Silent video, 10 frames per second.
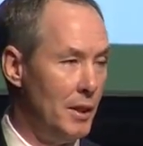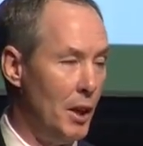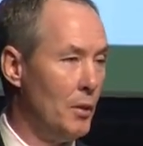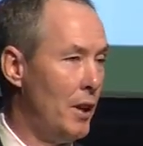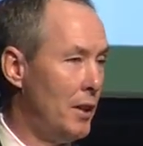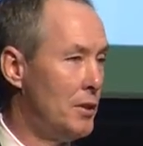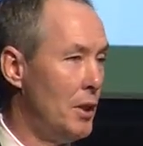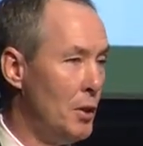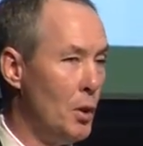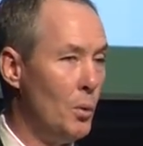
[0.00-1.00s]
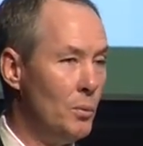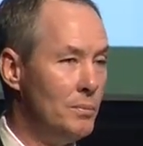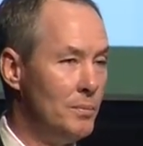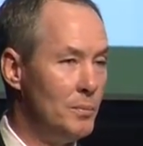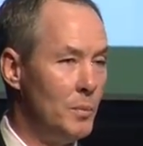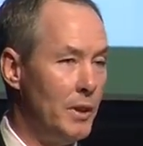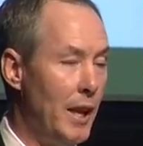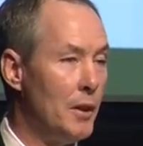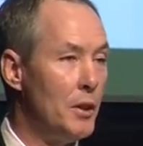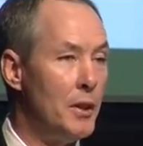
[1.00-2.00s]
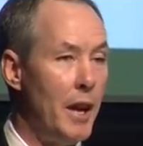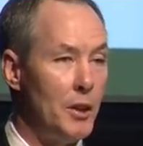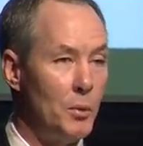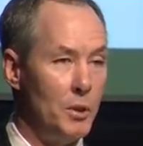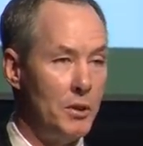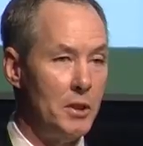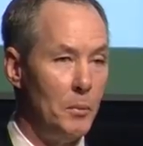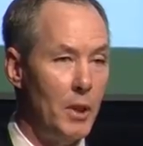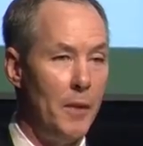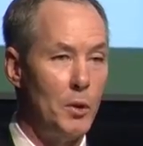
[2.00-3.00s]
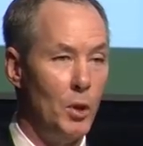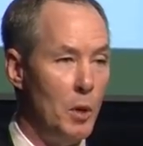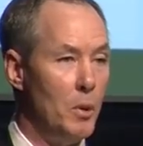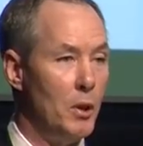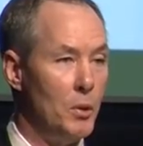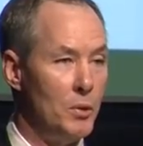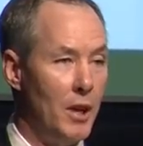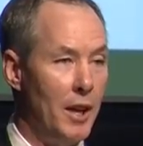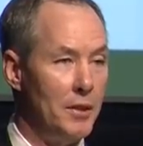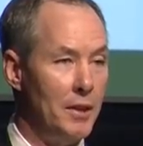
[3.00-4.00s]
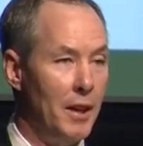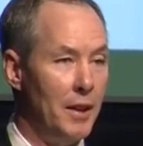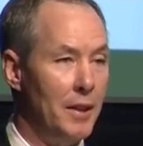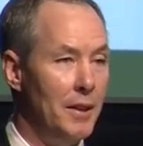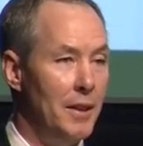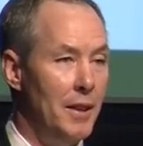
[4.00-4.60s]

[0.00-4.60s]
you know, they, she knew that her desk was sometimes going to be used as a,